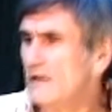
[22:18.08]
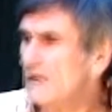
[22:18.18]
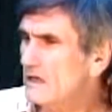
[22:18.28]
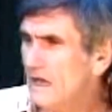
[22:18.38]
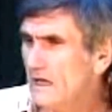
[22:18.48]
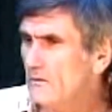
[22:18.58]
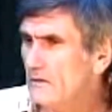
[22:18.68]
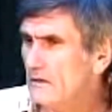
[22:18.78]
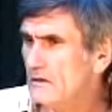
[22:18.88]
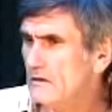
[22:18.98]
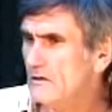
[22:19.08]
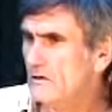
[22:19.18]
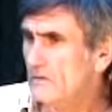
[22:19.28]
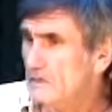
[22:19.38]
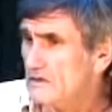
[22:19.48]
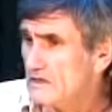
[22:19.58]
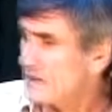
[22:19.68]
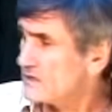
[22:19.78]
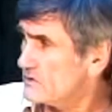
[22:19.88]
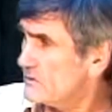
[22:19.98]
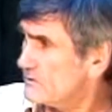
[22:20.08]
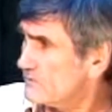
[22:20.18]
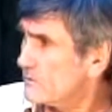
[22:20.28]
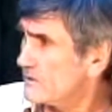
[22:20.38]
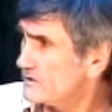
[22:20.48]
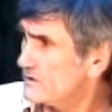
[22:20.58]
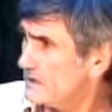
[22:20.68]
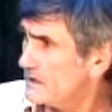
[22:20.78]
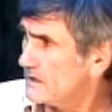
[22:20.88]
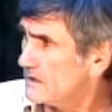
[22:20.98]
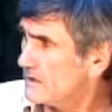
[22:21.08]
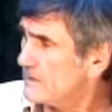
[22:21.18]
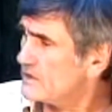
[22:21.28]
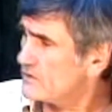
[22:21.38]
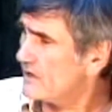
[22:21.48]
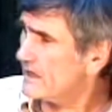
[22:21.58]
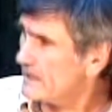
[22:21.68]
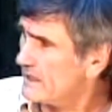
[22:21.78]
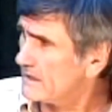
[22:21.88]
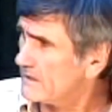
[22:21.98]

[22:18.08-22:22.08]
not criticize you for what you did. Let me try again.